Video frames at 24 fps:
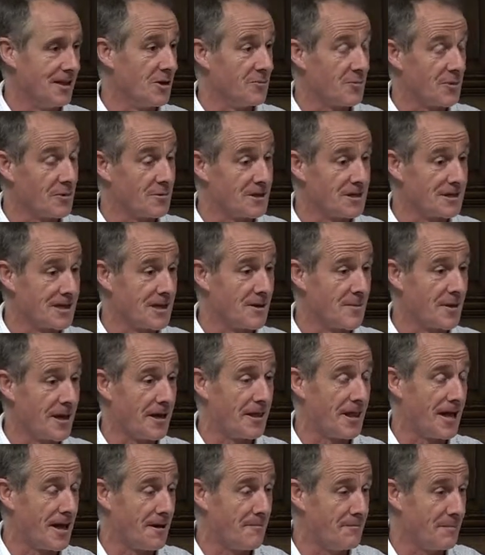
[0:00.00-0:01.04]
They'll probably say about,
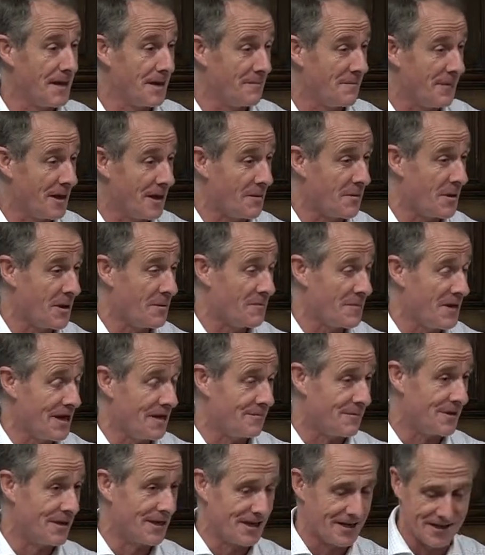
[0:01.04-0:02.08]
that, me, about me,
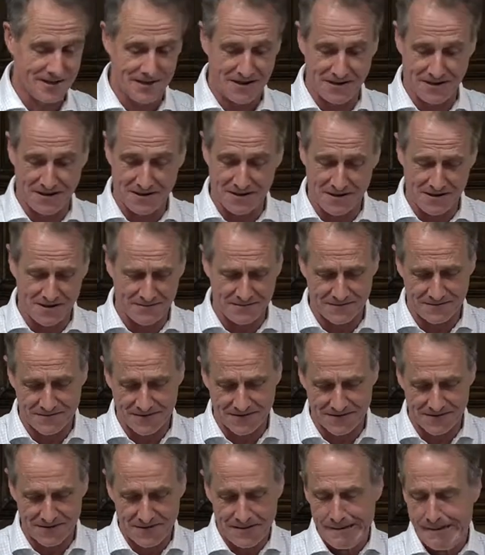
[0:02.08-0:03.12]
but they don't know the half of
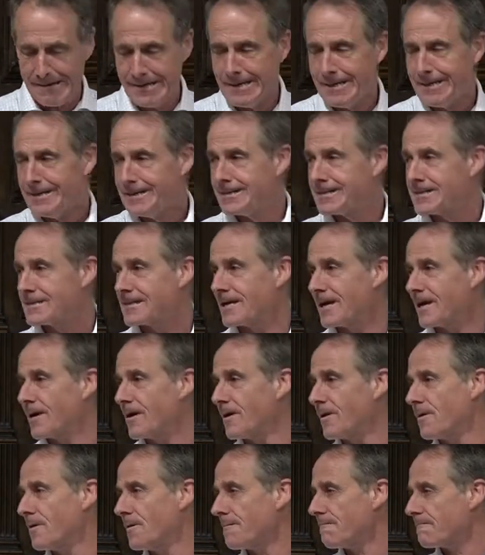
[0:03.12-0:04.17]
it.
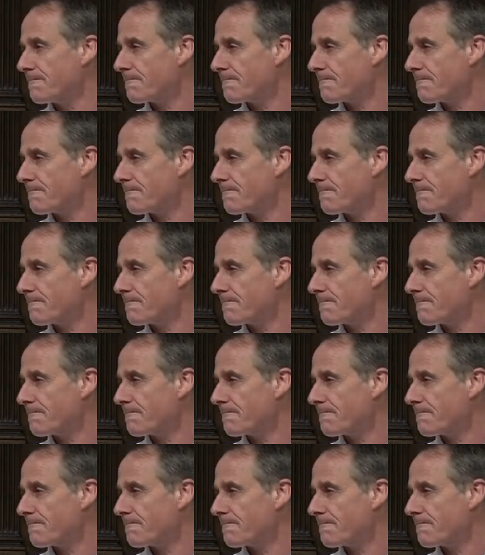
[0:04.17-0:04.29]
So...